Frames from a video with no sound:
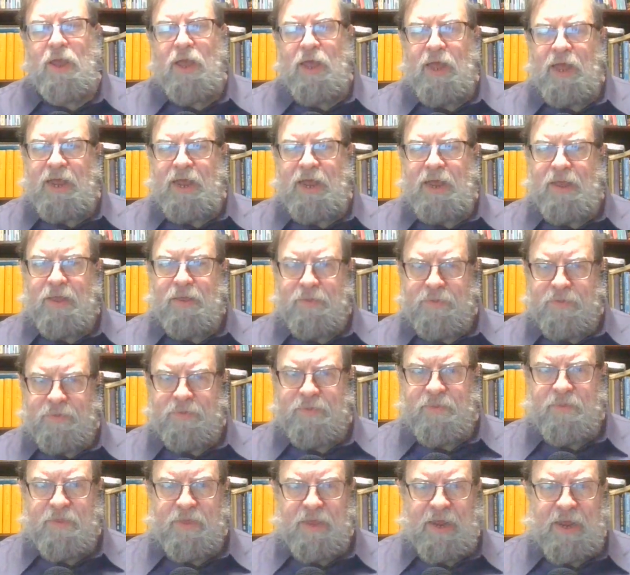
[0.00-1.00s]

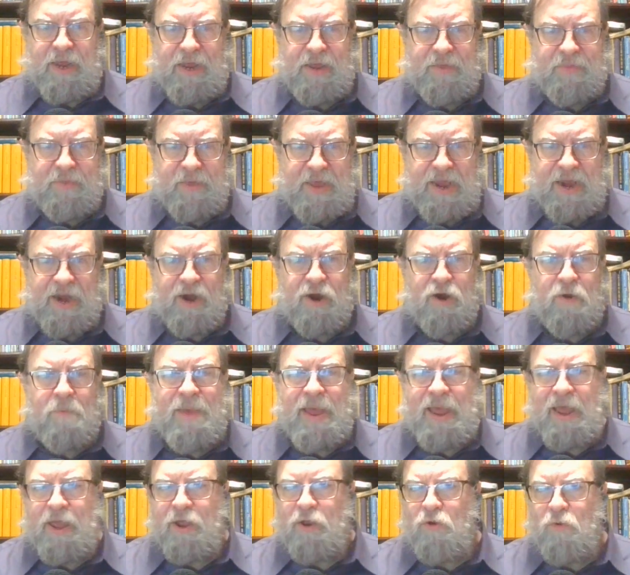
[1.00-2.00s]
the
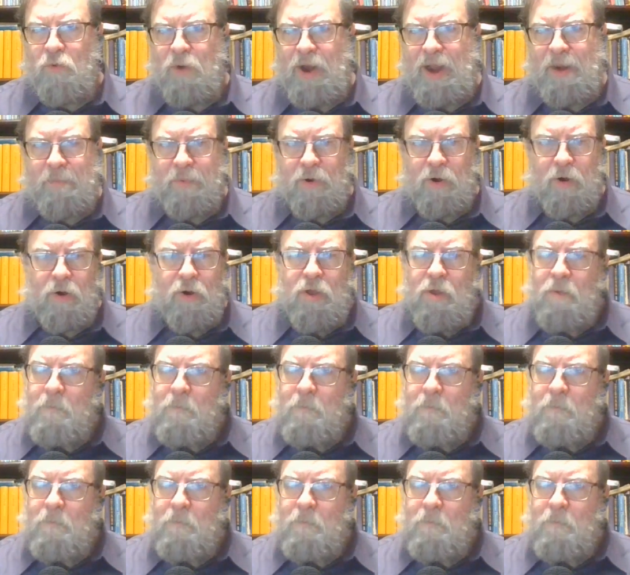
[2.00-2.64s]
Aramaic grammar